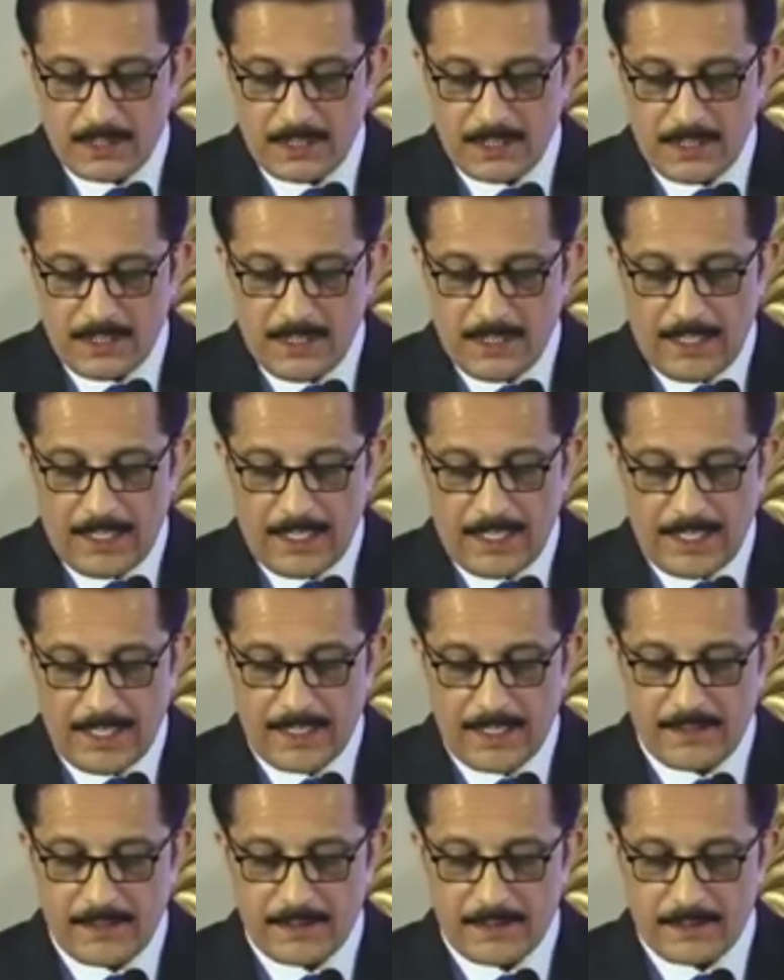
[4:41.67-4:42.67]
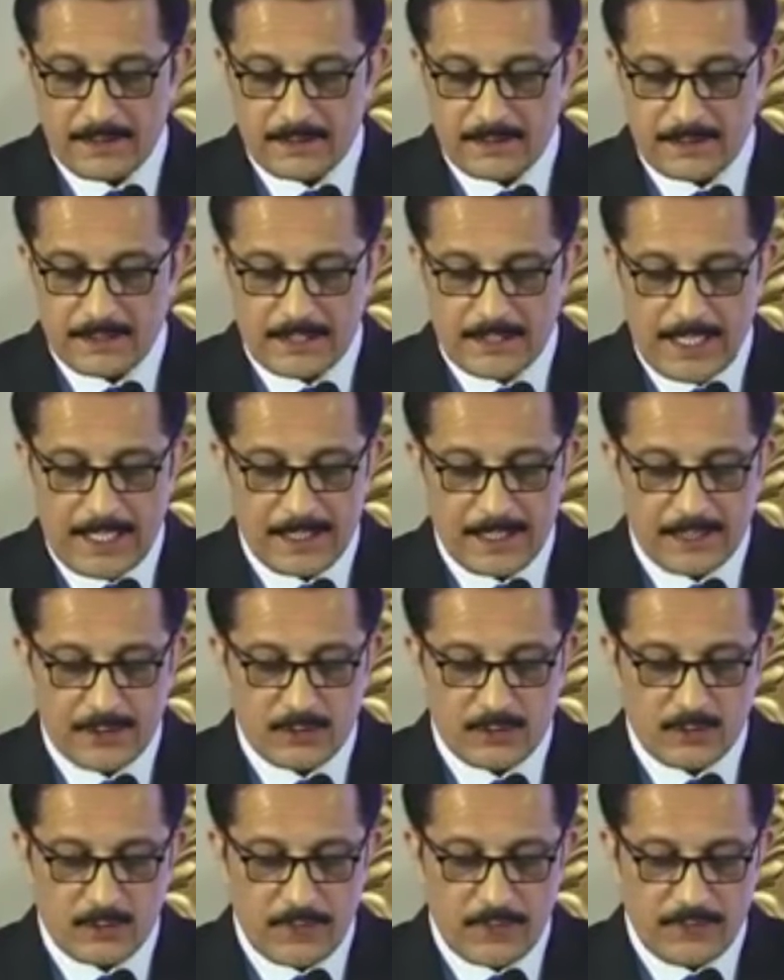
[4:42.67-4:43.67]
held the right to
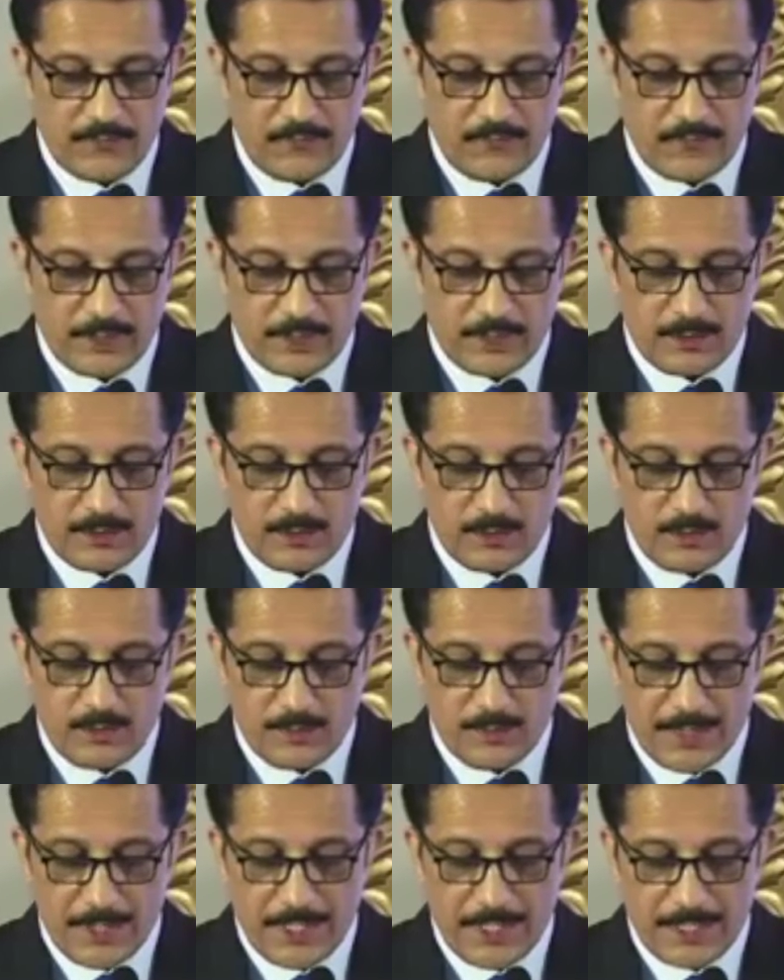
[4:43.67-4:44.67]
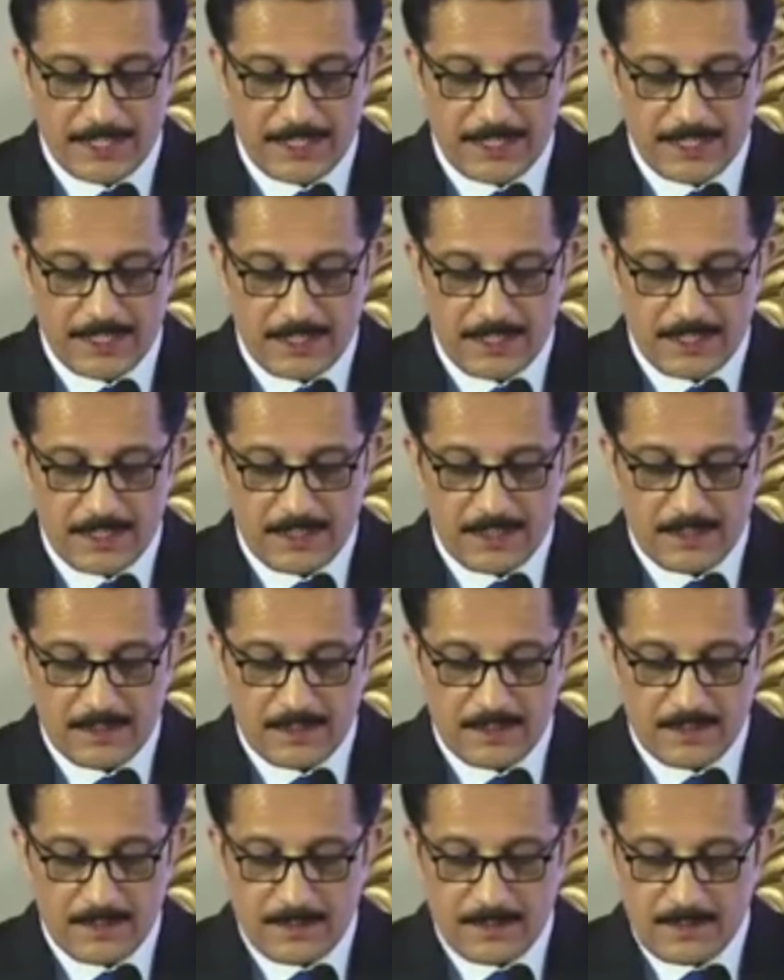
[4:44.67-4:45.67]
live with human dignity
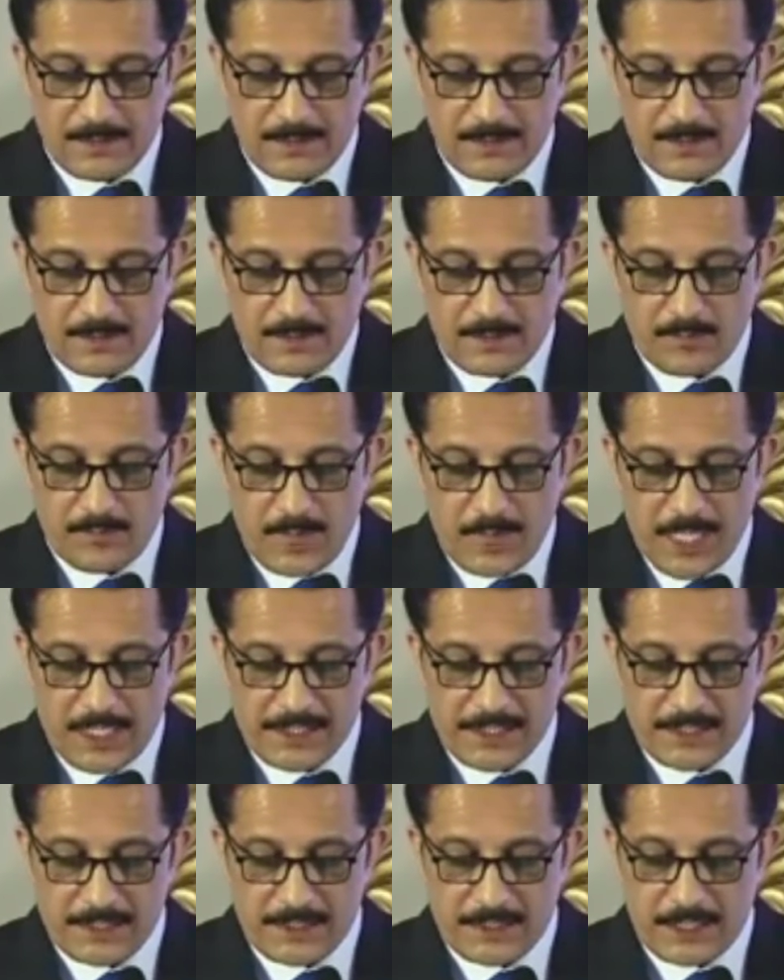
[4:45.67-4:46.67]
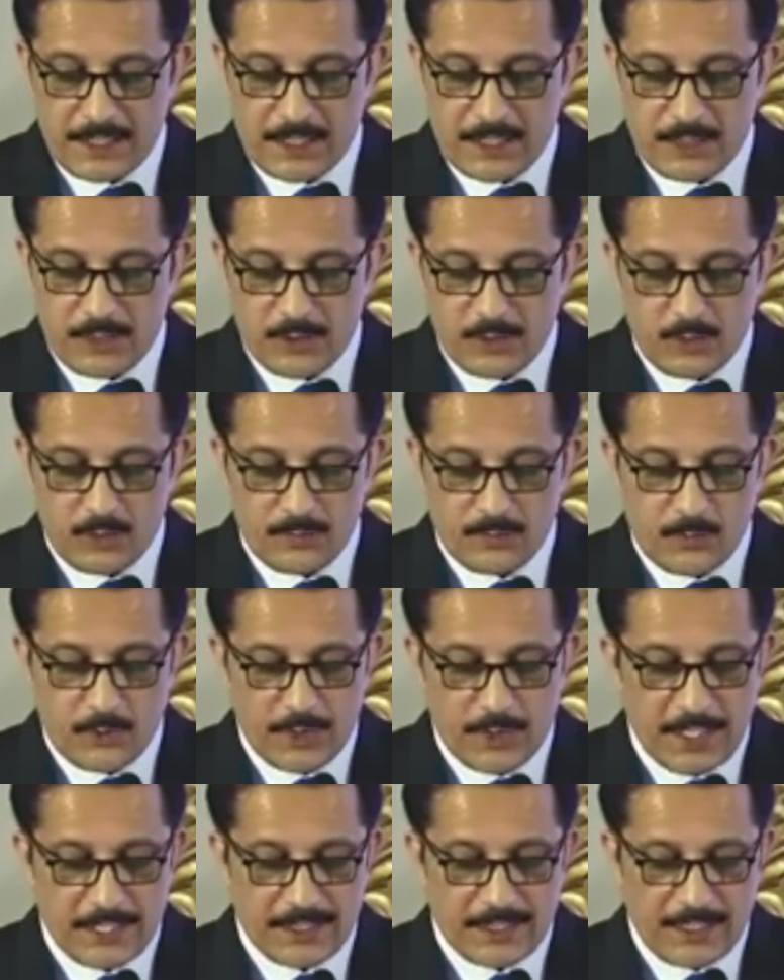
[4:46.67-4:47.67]
must include
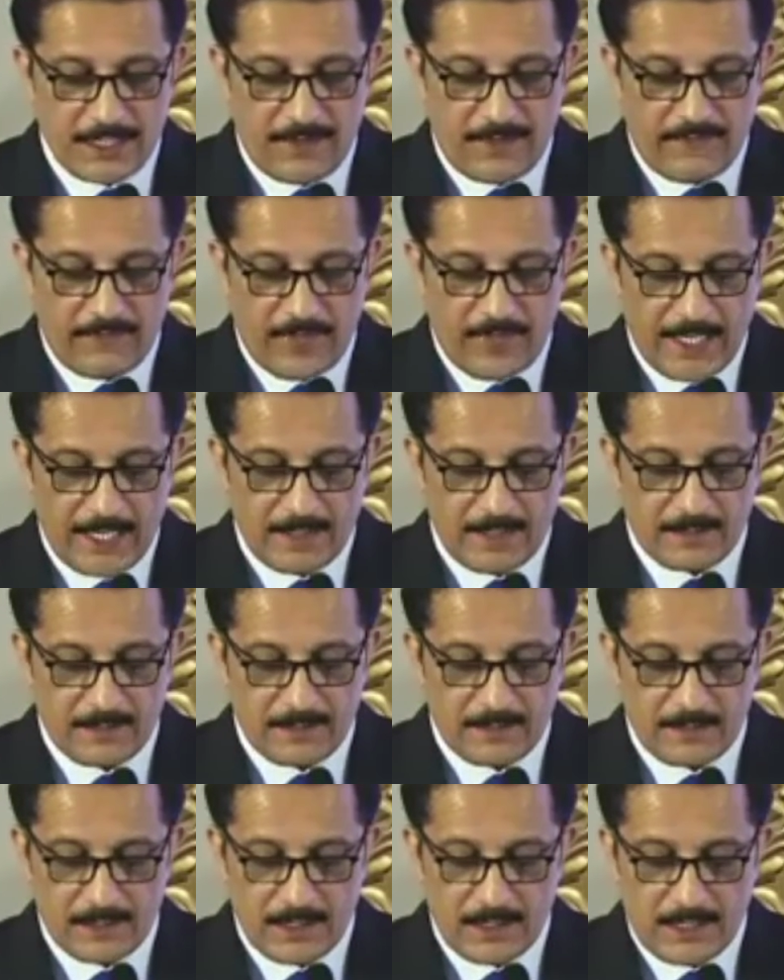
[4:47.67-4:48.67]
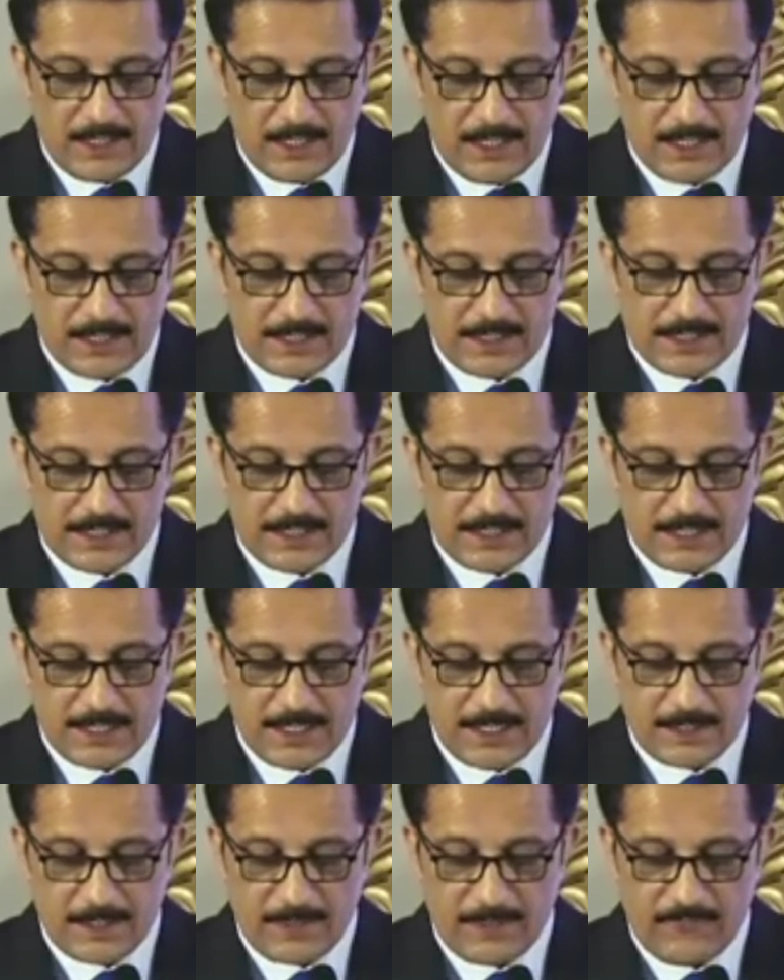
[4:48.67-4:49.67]
protection of health and
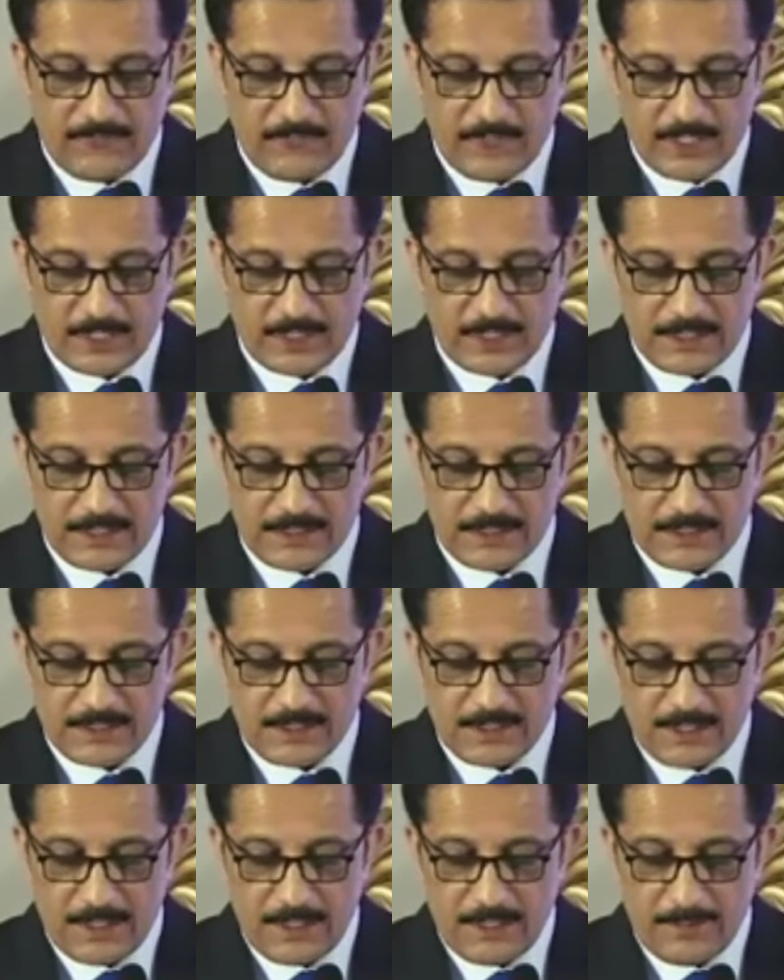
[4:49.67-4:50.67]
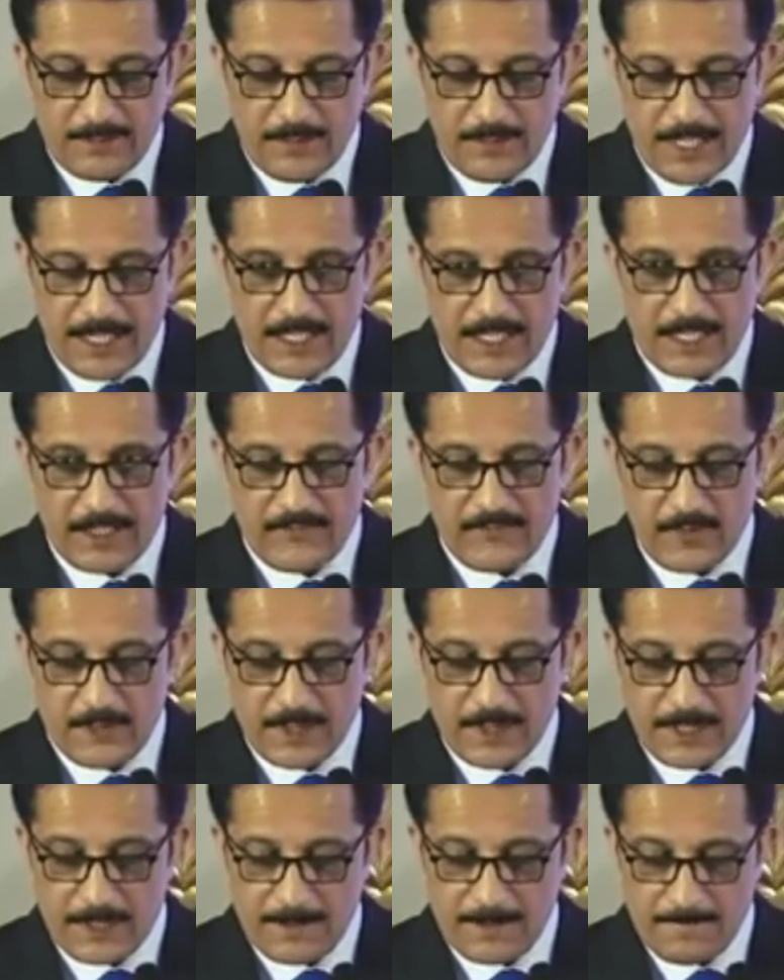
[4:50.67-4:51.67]
strength of workers, men and
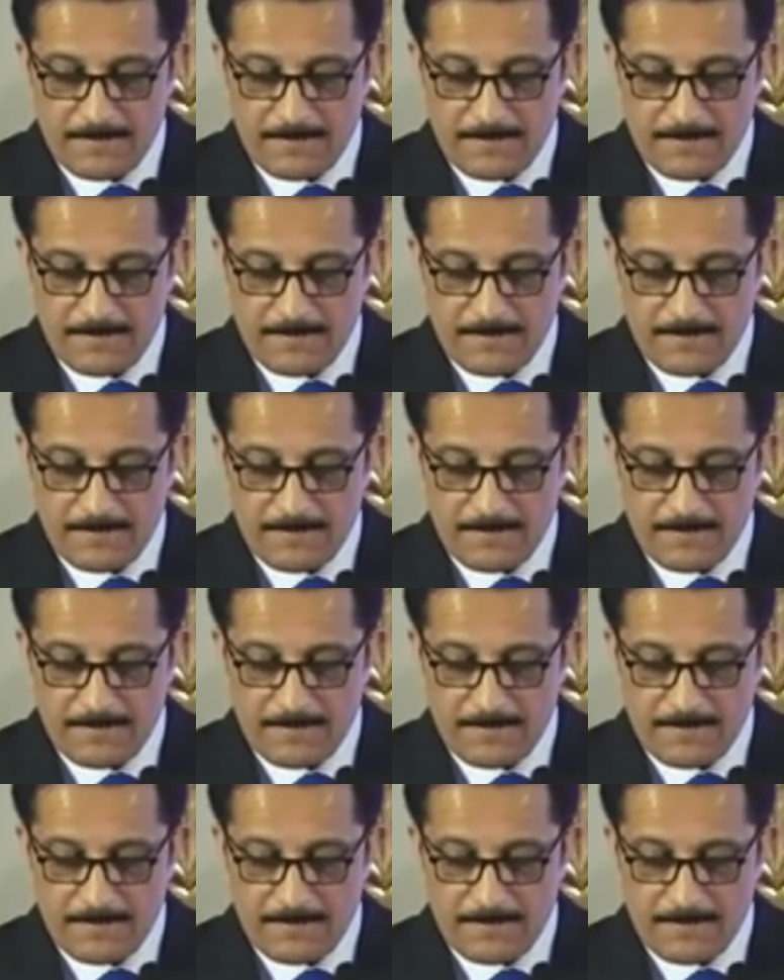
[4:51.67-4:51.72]
women,